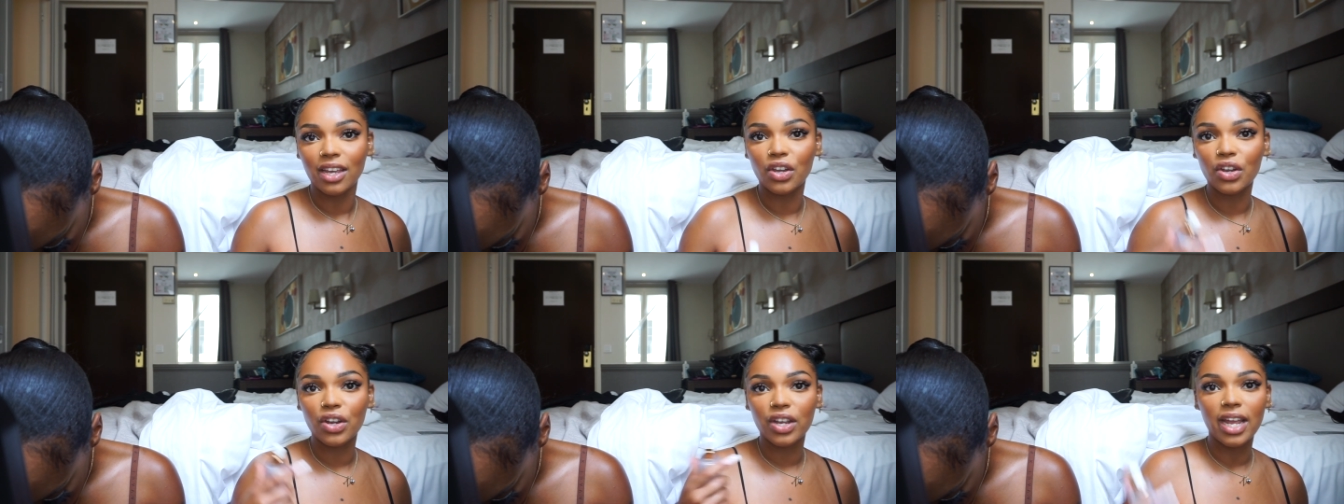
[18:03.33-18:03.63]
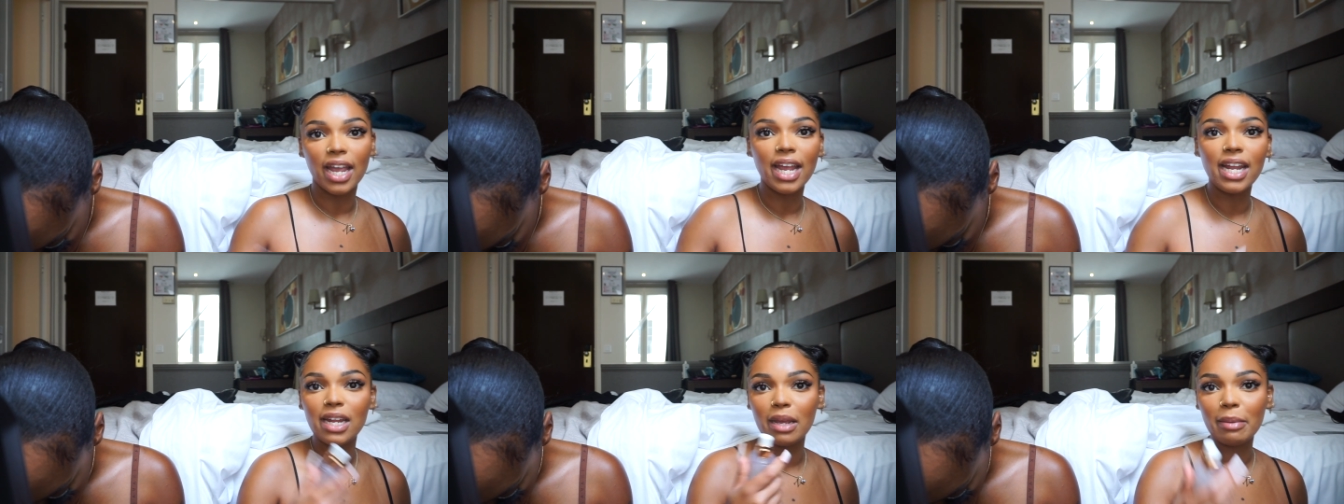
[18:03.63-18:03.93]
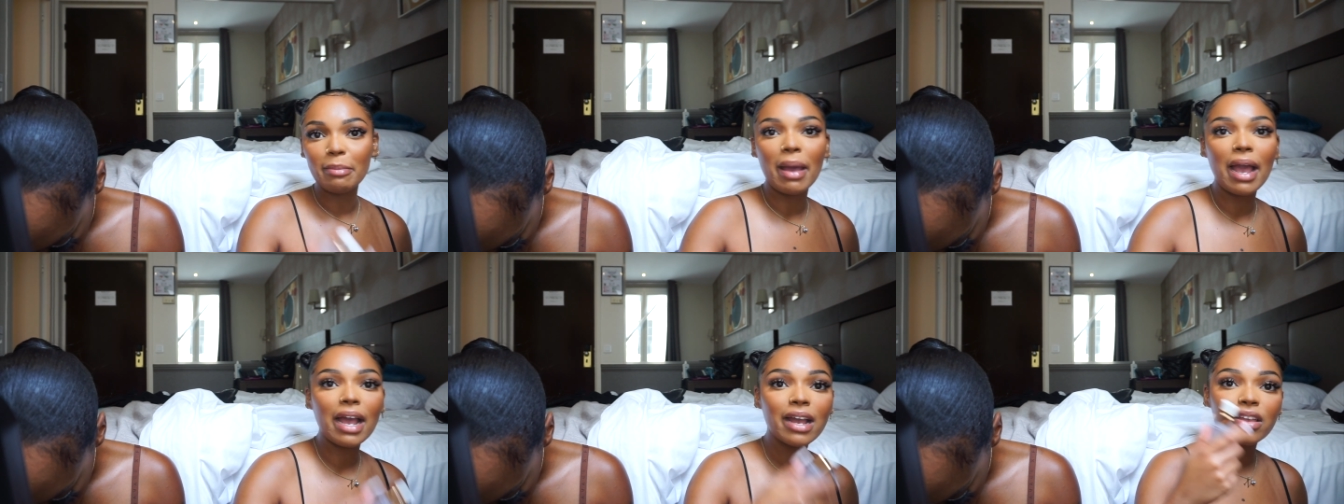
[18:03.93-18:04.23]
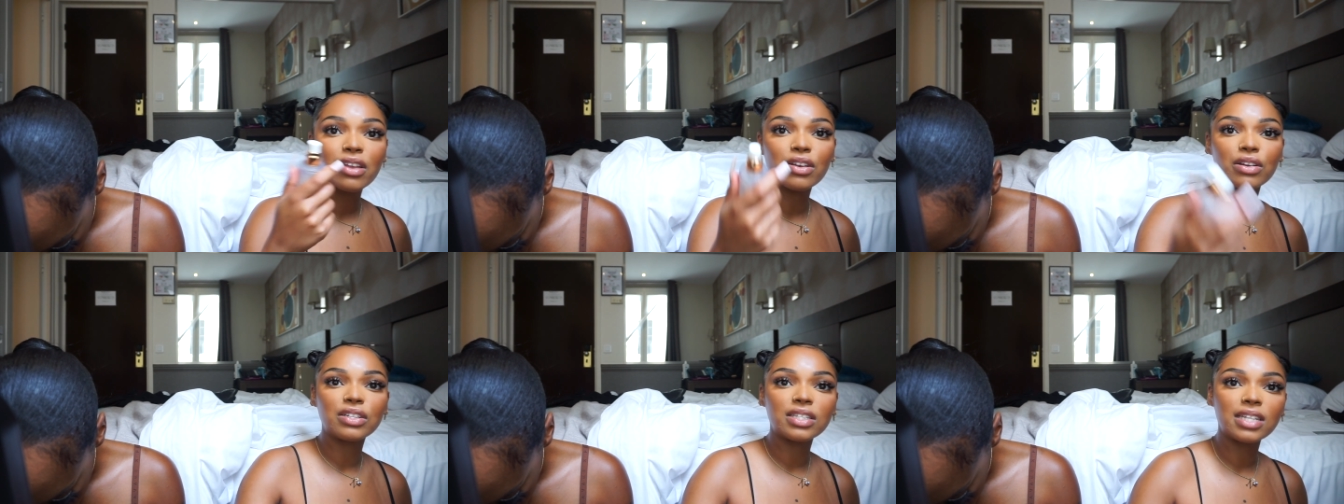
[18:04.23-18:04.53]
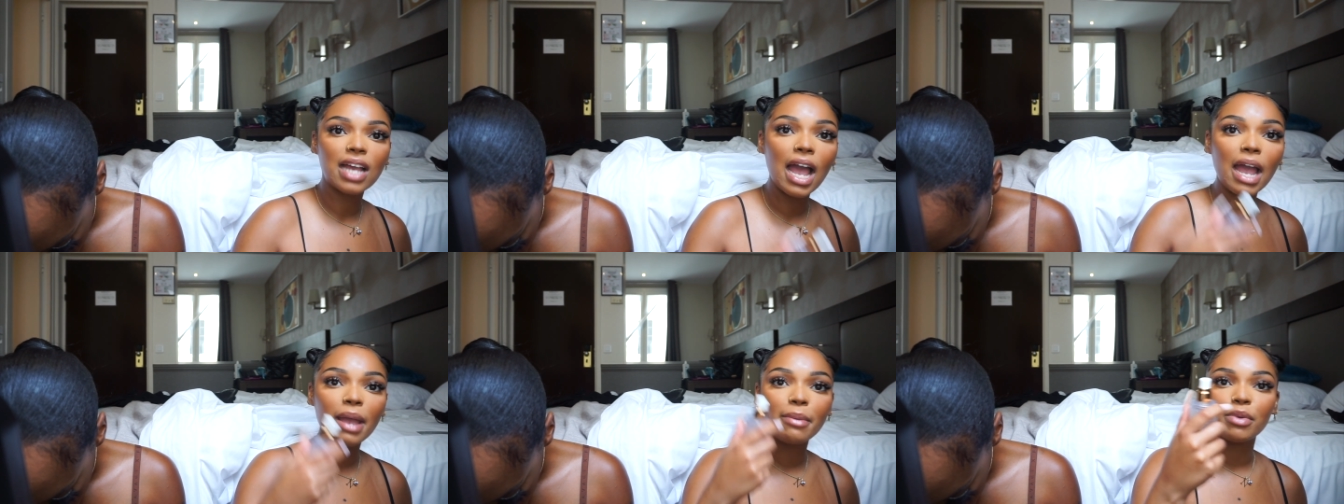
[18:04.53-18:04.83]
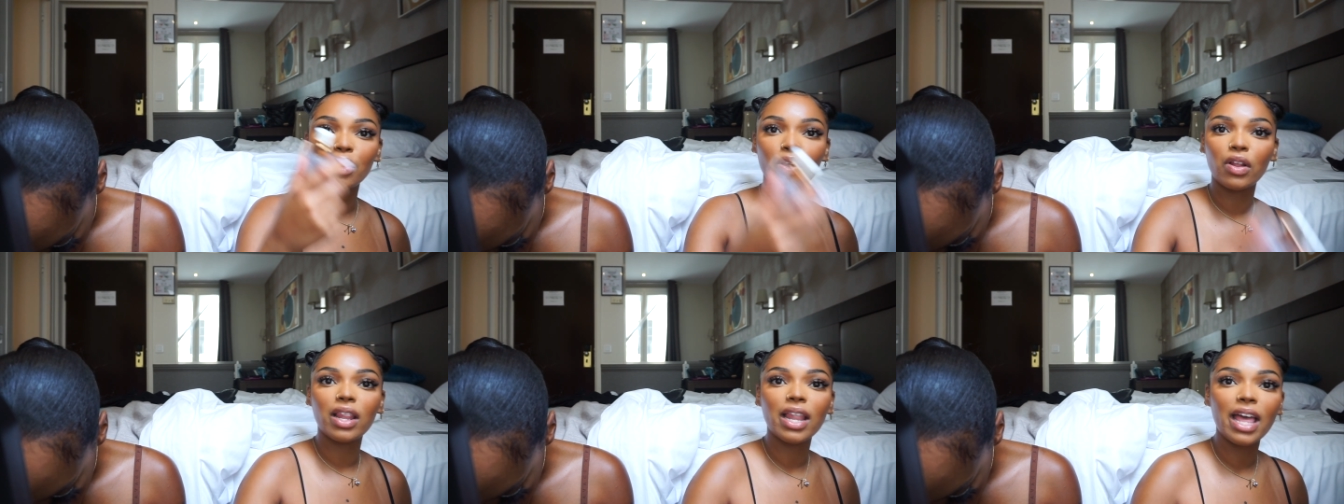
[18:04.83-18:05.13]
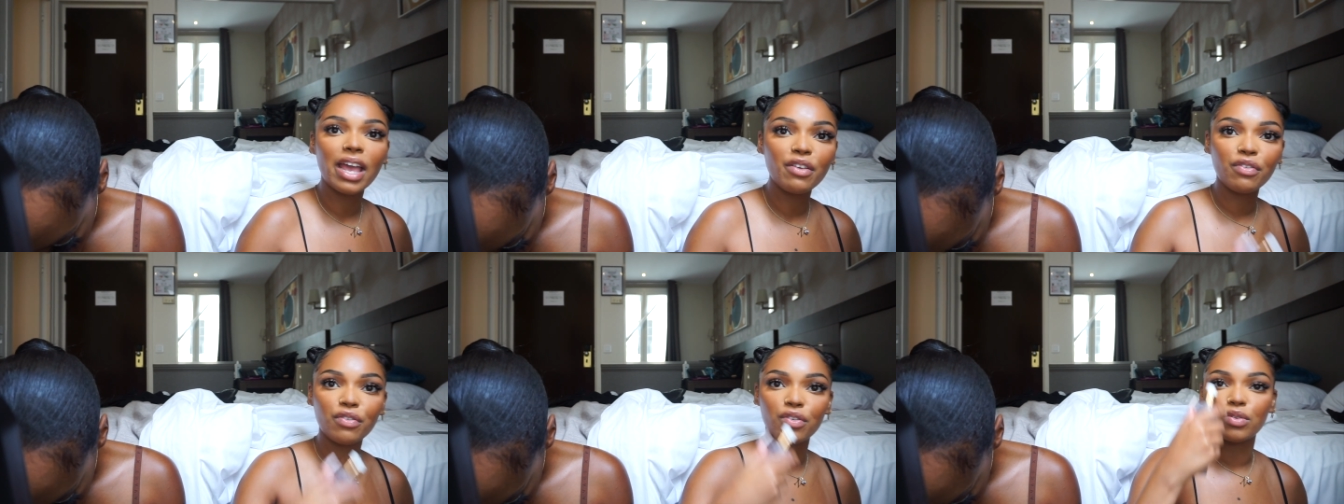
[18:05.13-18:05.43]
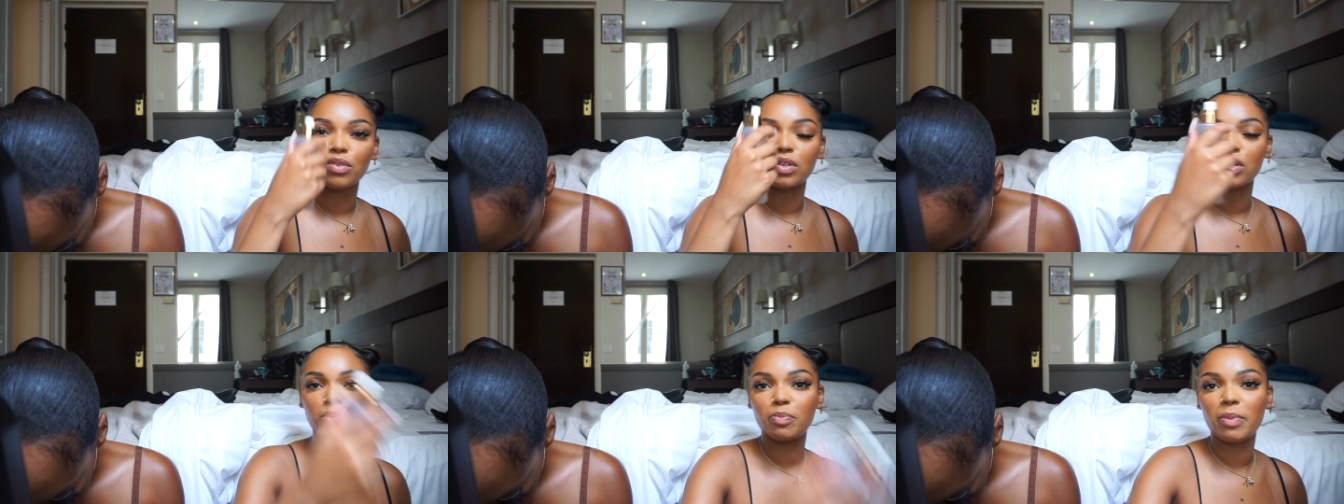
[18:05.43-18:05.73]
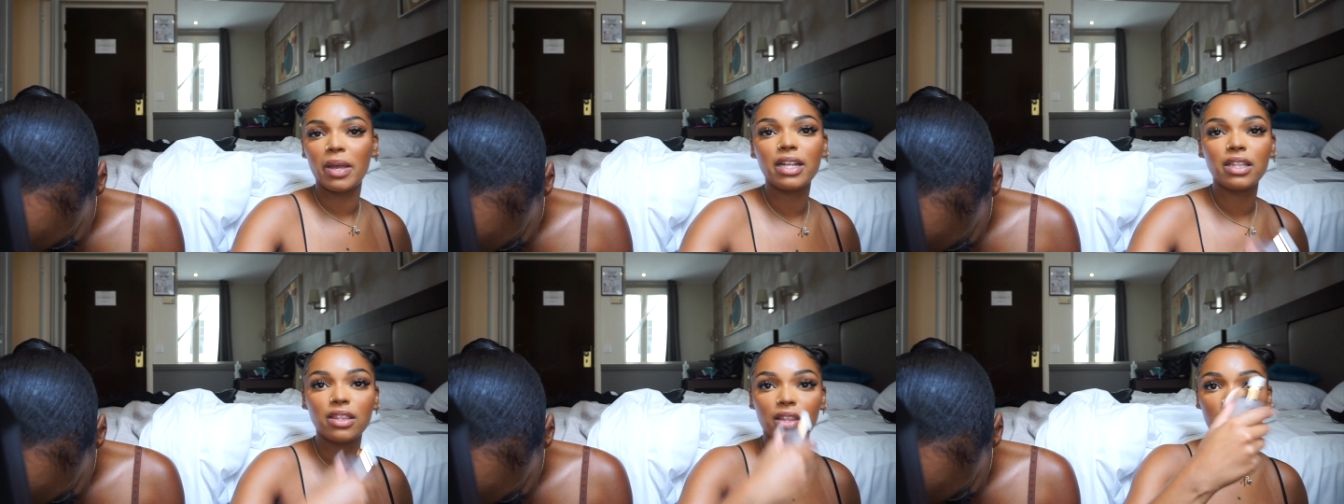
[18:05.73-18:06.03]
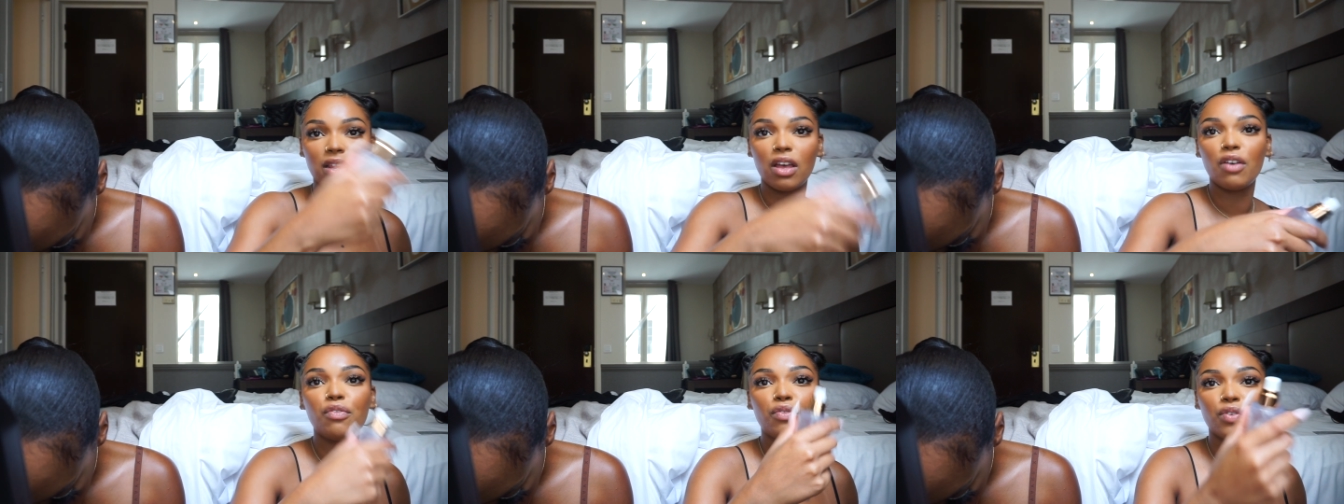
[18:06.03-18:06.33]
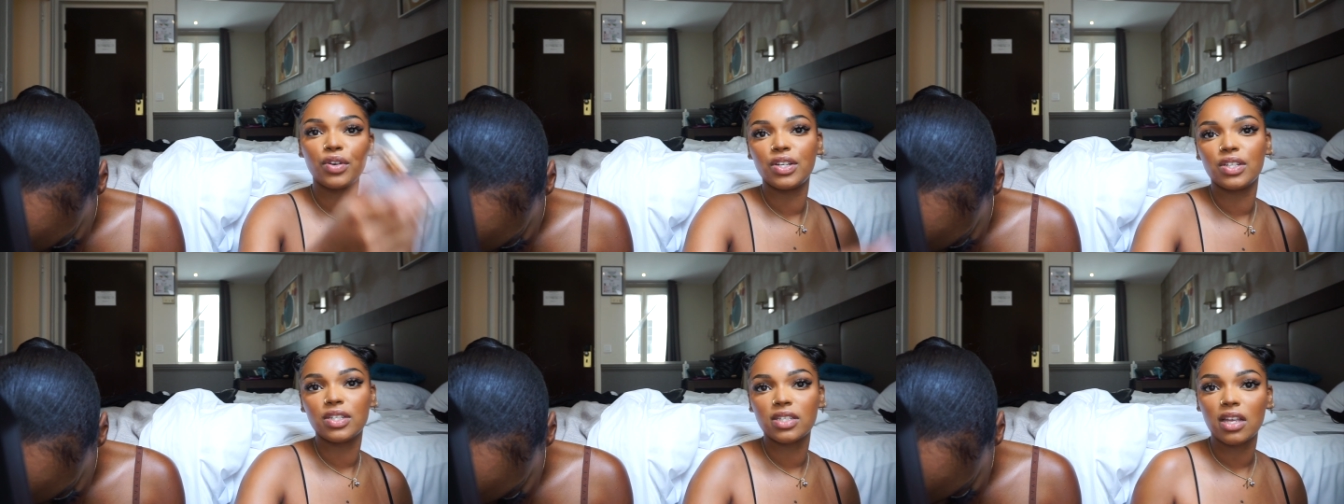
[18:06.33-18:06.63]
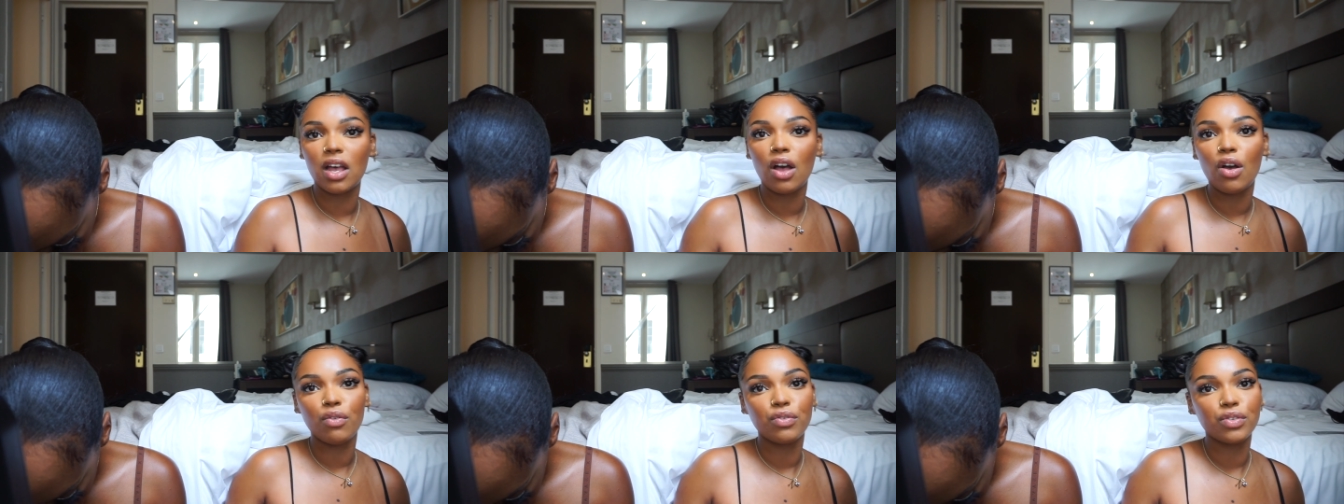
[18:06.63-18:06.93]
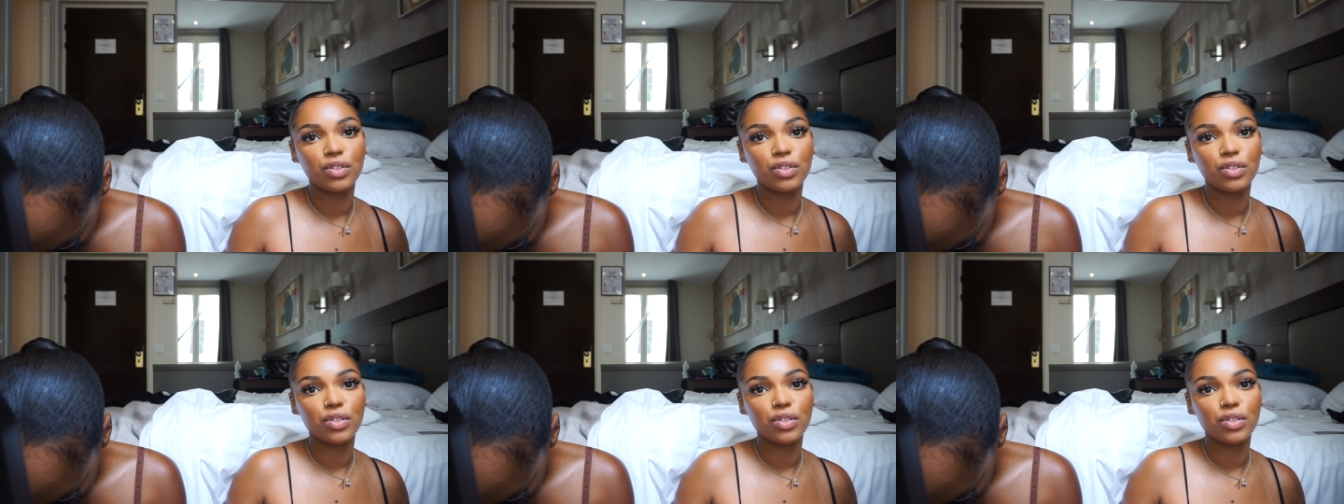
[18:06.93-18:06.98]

You're gaining back your time, your life, your respect, the love for yourself.